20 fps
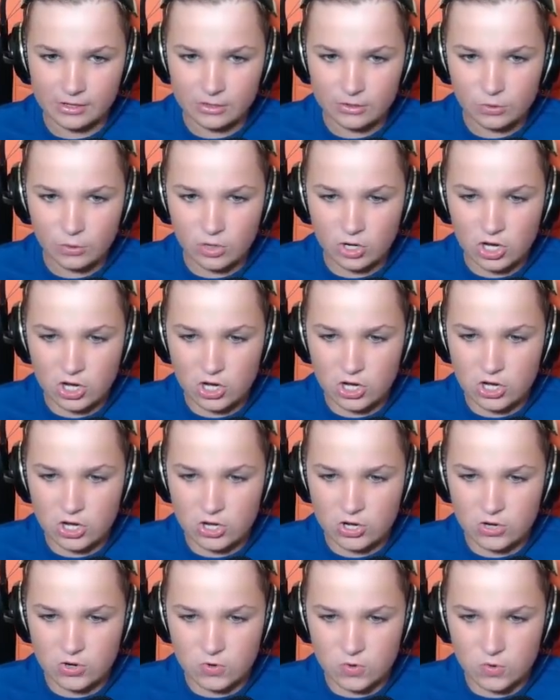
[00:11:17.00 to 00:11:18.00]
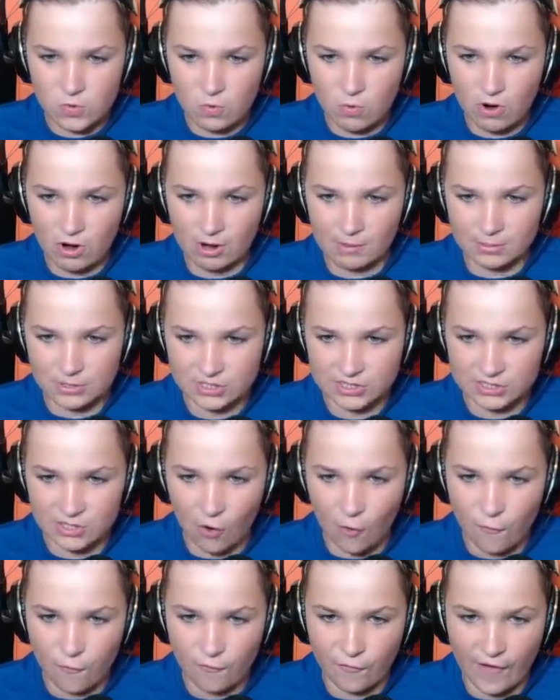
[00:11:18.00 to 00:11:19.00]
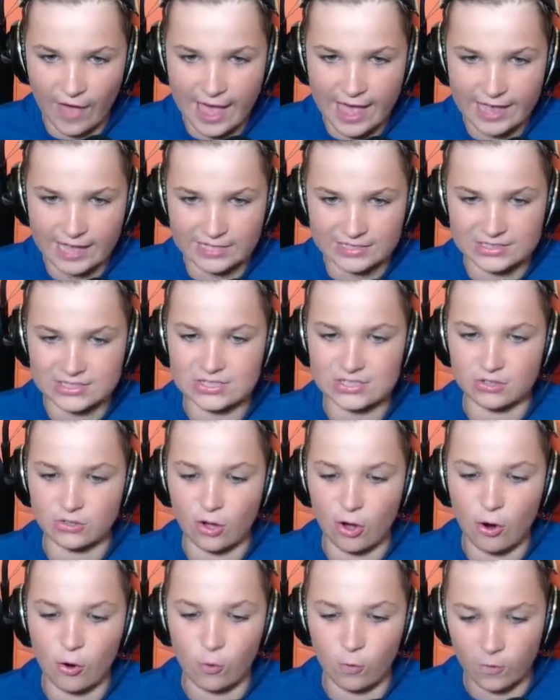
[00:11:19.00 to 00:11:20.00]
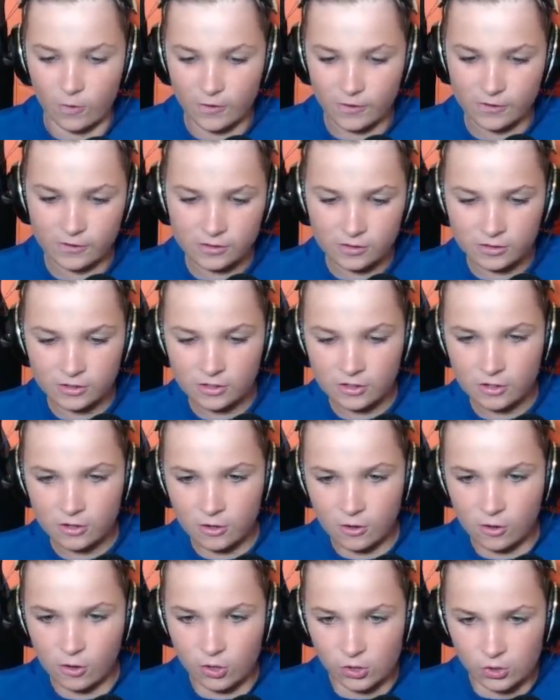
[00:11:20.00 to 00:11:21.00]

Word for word: Woo! I'm so fat and slow! Oh.